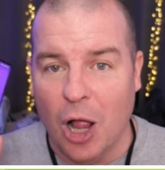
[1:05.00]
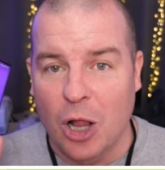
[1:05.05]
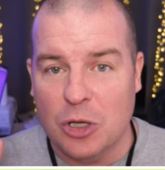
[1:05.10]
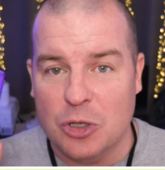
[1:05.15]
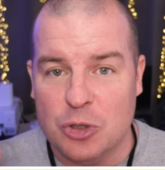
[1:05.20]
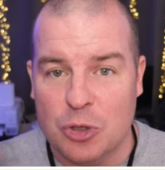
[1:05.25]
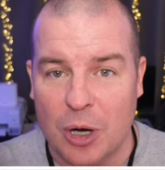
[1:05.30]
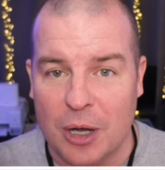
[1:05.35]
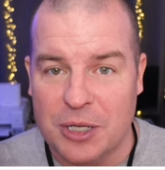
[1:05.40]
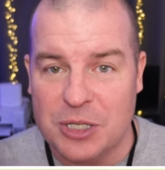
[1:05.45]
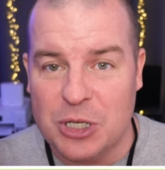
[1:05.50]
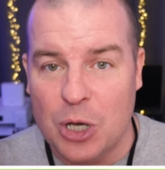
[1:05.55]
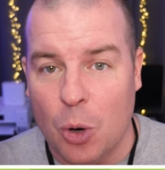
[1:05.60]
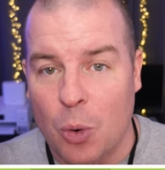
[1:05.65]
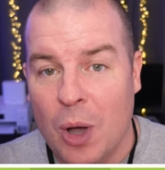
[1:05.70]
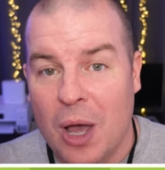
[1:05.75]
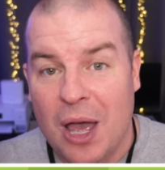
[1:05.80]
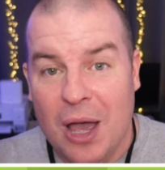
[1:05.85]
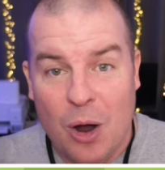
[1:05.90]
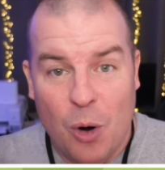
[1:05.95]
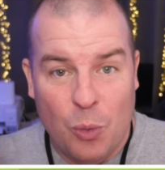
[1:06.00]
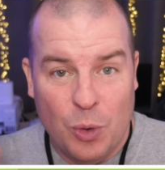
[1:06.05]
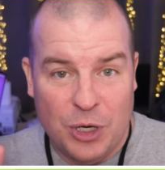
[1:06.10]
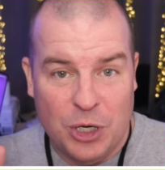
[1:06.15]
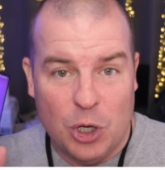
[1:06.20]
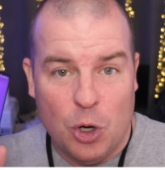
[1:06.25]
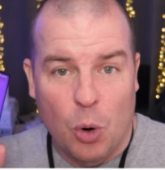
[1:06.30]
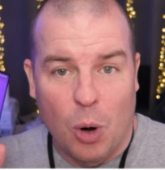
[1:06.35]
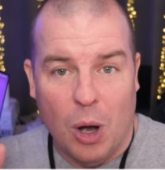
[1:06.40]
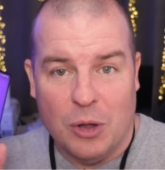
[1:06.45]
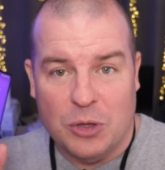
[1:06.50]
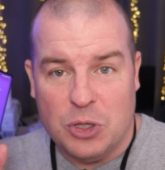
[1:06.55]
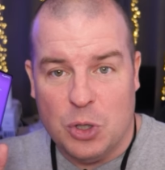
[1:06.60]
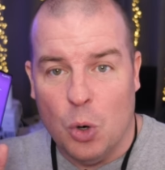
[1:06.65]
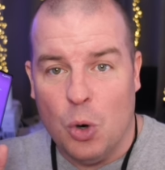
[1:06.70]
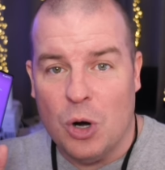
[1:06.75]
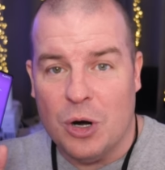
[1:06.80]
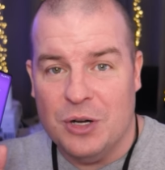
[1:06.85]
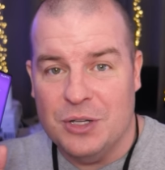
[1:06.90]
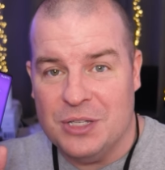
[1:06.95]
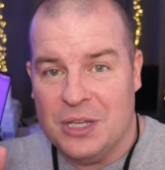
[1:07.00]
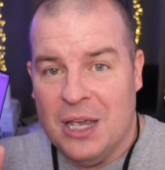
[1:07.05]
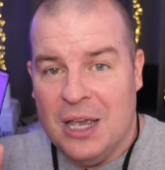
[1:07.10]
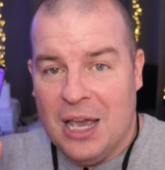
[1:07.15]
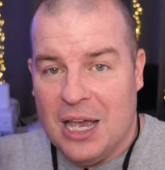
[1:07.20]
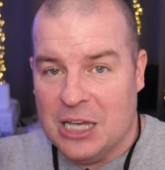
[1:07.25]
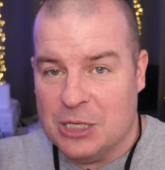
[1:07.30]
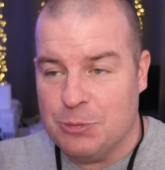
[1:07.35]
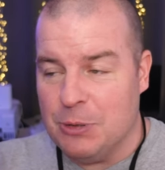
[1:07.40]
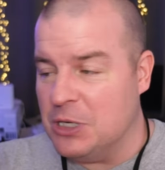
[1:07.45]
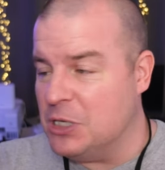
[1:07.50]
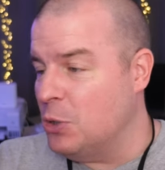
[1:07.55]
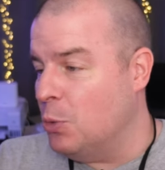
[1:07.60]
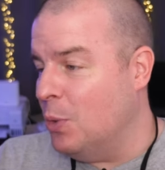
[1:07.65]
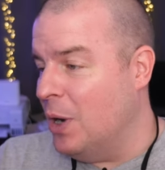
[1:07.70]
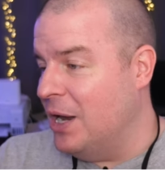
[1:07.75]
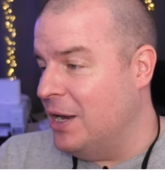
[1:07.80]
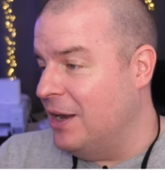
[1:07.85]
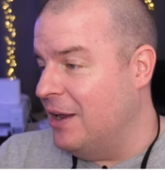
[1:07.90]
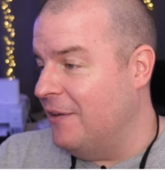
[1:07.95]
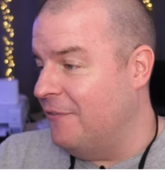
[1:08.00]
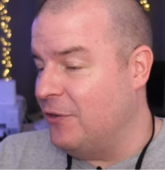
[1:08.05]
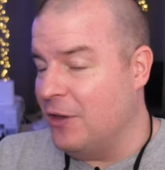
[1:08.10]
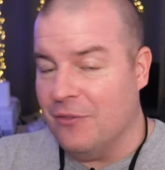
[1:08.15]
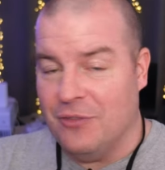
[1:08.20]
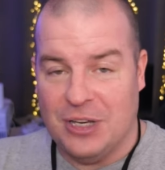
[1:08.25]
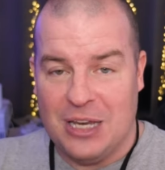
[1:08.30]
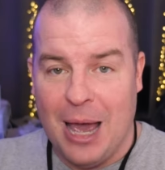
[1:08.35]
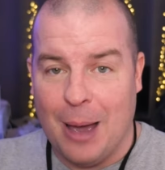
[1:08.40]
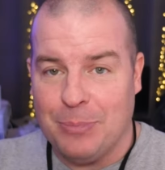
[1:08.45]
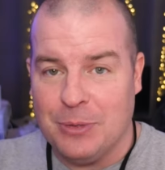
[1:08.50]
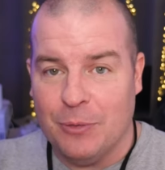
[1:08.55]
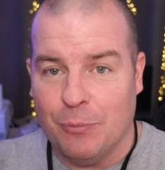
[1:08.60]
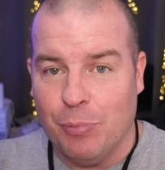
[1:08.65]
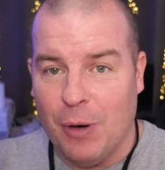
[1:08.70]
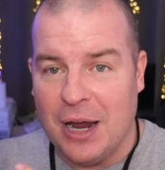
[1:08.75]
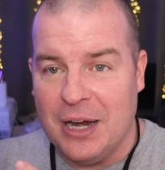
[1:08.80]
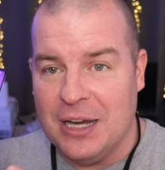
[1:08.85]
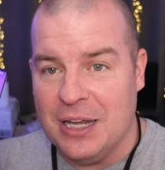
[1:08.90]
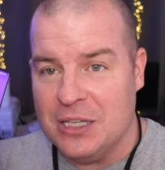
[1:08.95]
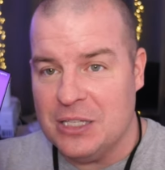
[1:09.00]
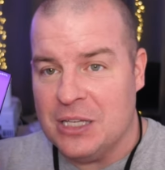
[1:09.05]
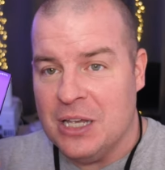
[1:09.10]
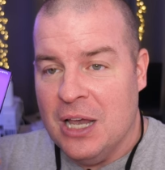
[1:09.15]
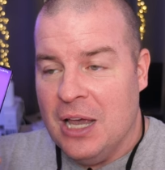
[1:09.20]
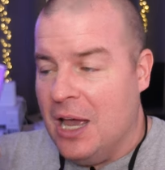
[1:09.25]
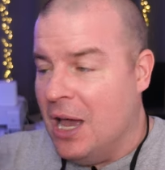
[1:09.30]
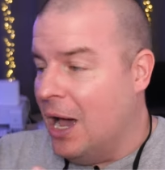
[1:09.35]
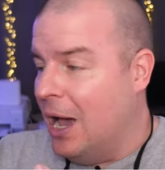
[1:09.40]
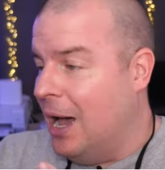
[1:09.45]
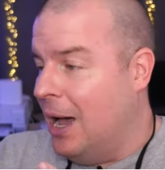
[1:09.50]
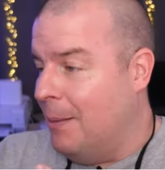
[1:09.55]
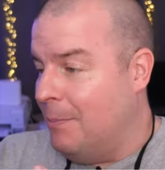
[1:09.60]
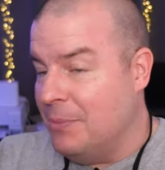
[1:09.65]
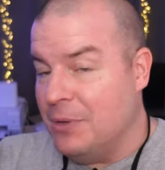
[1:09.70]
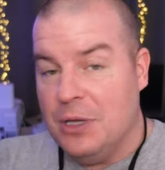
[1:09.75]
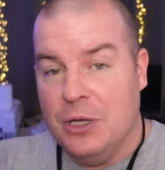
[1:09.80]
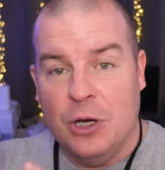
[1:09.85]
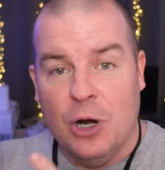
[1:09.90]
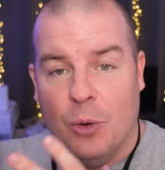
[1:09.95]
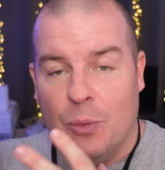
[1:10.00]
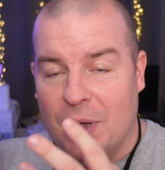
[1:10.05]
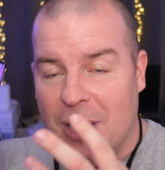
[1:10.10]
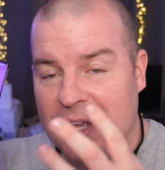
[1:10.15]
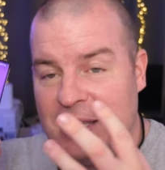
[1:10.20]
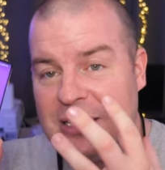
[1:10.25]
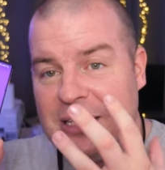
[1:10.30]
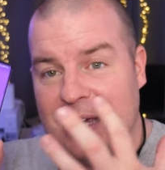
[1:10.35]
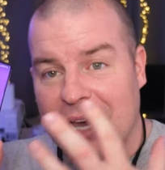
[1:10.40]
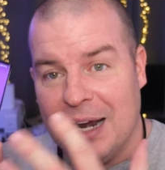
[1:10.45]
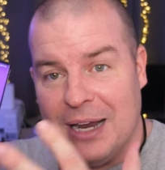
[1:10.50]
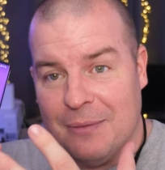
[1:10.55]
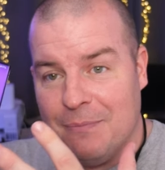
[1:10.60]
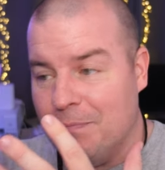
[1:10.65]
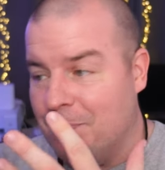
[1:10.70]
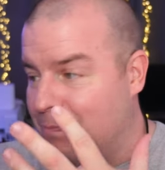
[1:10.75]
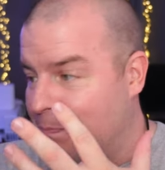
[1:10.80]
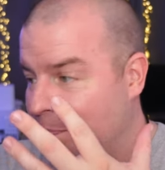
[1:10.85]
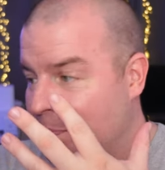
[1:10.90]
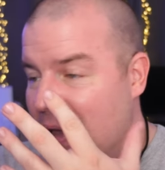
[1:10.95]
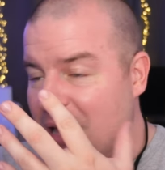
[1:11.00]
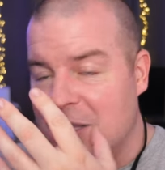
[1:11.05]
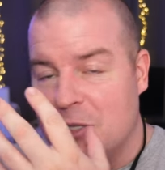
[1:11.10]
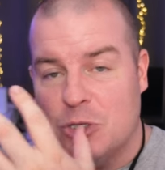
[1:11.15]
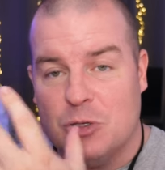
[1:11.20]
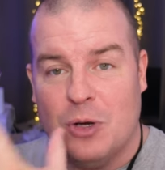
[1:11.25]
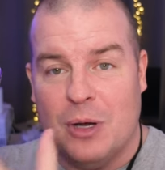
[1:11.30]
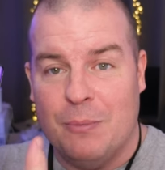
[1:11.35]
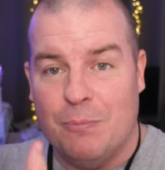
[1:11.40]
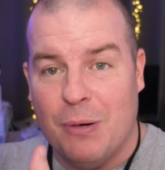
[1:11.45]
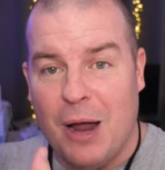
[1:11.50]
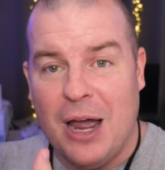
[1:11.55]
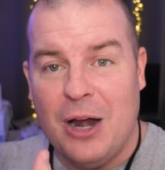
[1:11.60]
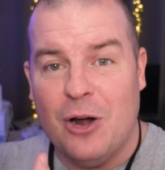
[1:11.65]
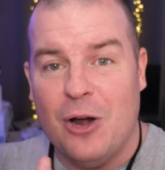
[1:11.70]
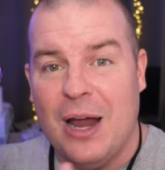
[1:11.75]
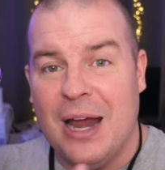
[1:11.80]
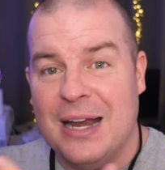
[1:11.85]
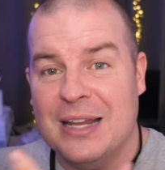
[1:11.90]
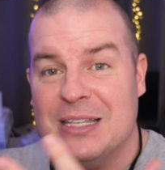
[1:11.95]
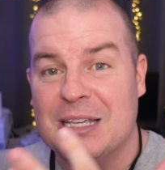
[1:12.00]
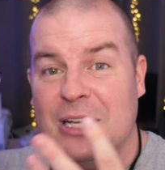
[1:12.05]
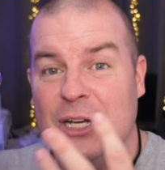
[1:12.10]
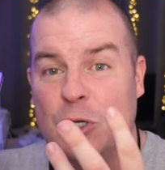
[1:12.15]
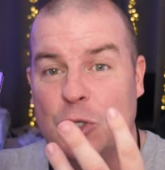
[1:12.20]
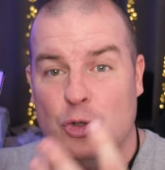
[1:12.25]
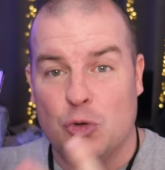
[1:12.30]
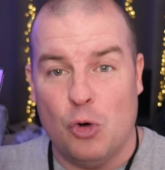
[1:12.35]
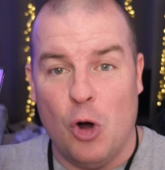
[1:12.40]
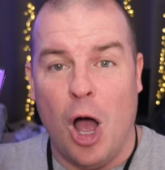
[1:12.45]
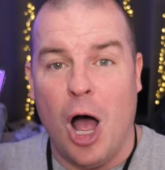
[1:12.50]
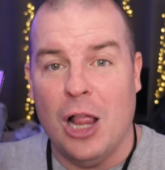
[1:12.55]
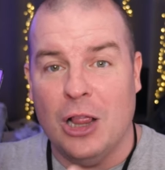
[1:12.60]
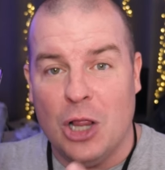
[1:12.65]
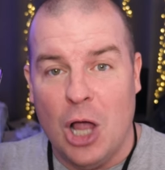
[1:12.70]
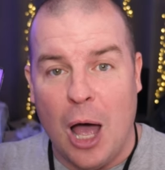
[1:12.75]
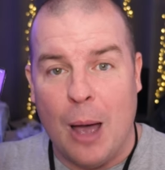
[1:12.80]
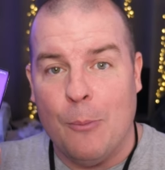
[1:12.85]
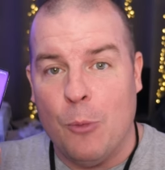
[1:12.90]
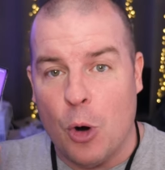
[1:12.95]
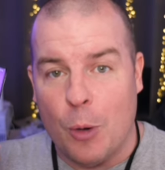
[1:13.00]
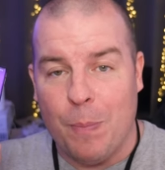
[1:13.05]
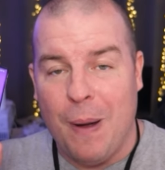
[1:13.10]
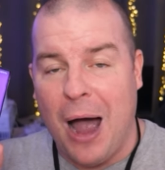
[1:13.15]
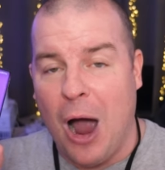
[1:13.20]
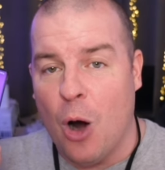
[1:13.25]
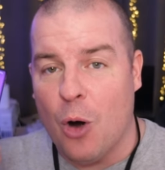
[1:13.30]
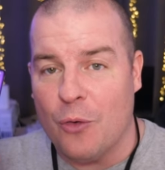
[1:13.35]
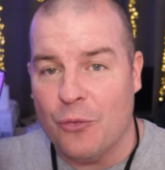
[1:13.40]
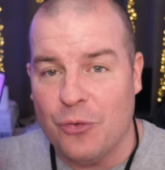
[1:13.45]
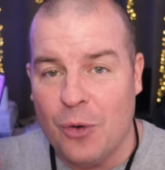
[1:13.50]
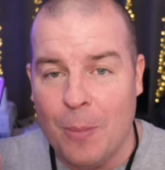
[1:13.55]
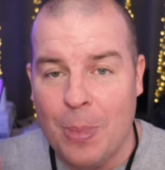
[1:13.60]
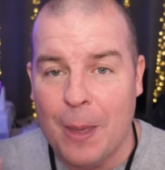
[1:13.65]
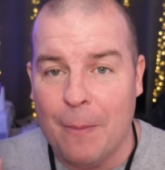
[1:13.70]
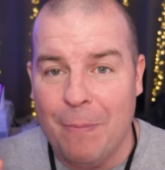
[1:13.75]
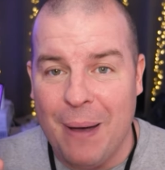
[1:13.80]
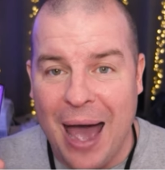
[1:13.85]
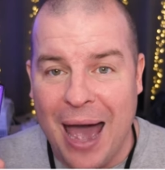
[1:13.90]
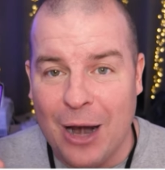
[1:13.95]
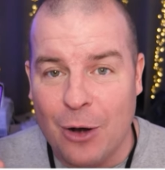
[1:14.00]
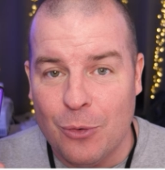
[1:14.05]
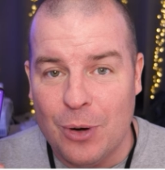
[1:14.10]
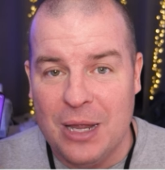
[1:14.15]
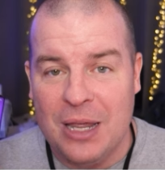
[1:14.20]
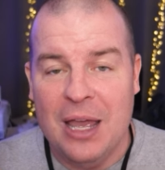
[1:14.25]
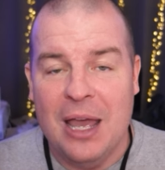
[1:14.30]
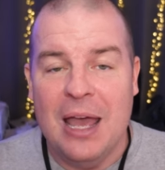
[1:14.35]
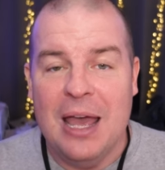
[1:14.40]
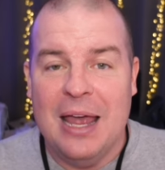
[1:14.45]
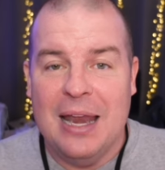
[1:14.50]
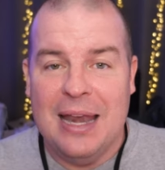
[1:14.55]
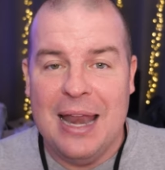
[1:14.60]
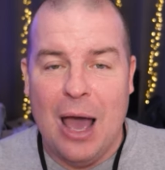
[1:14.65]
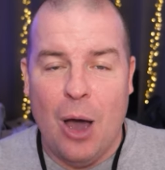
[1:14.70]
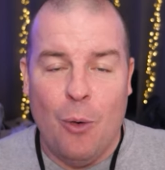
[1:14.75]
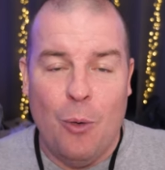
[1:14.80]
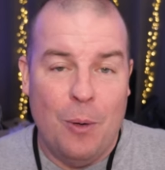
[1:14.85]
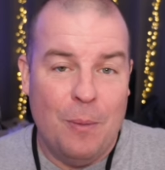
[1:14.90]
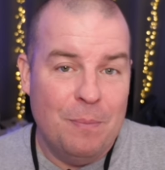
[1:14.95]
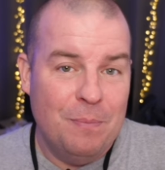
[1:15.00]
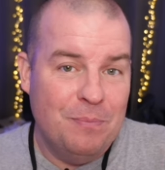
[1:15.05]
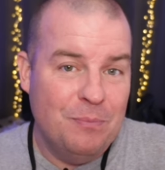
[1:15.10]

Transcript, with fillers: Ultra. So when you go outdoors, especially when, if you have adaptive brightness, um, you know, it's gonna make the screen brighter and it's gonna draw a lot more power from the battery. Now,